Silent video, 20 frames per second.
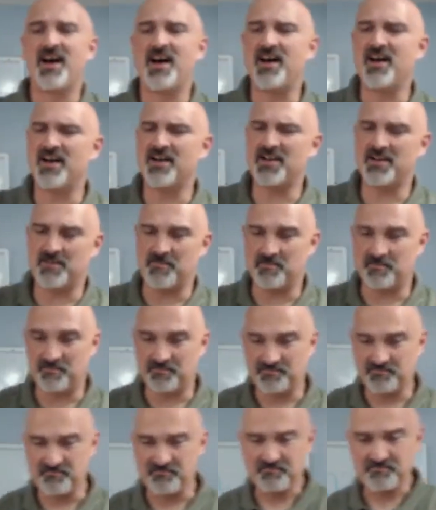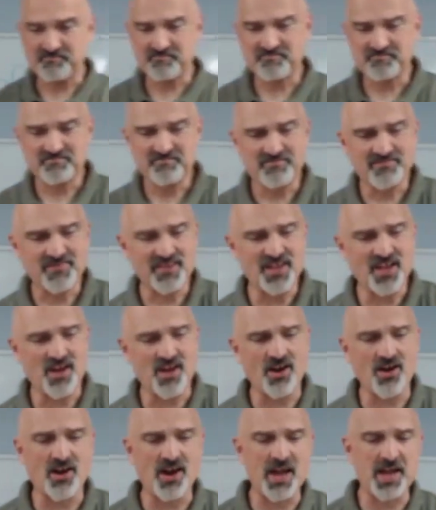All
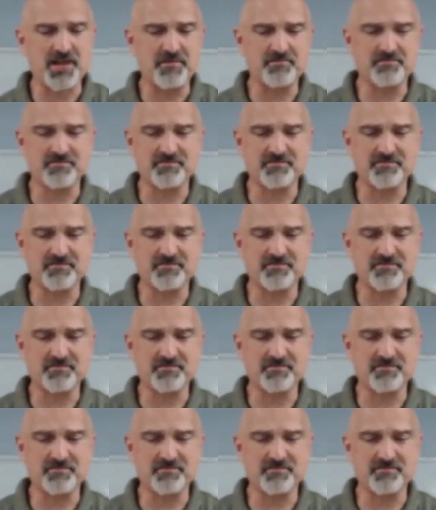right.